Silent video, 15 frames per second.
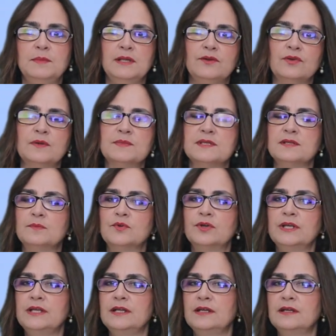milligrams in the
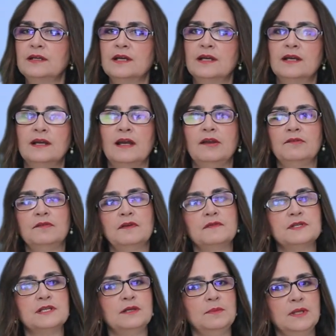morning and
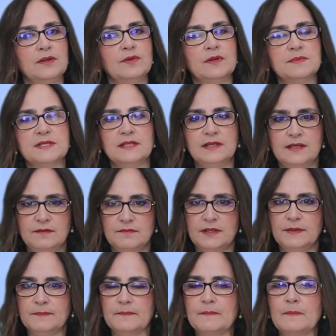50 milligrams in the
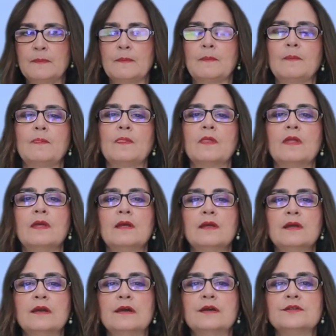evening.
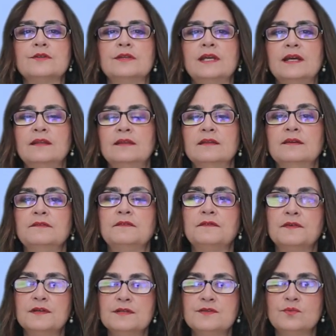So then the
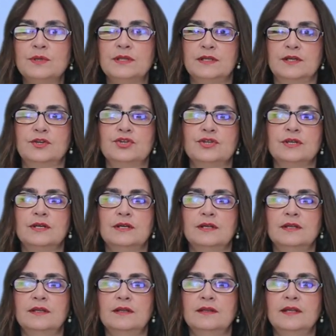first
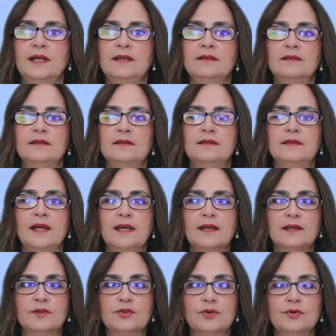reduction, they
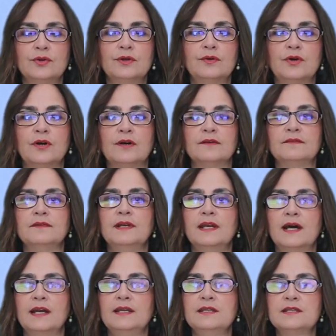take a total of
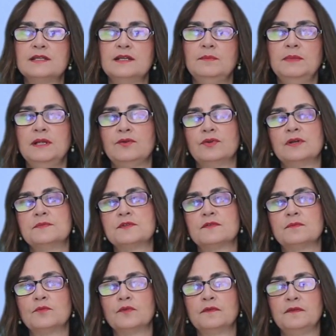90 milligrams
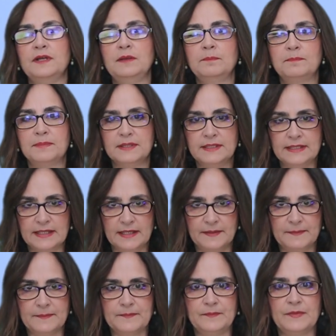of morphine per
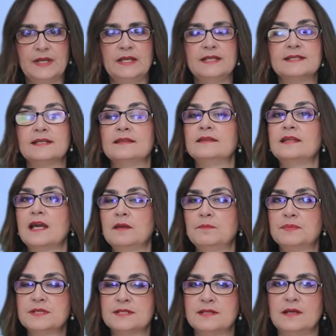day. That is a
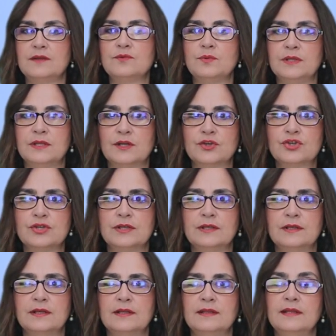10%
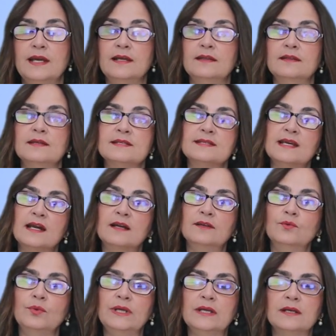reduction. Then the
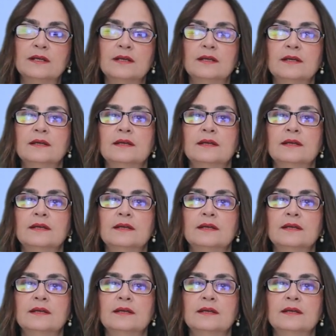second week,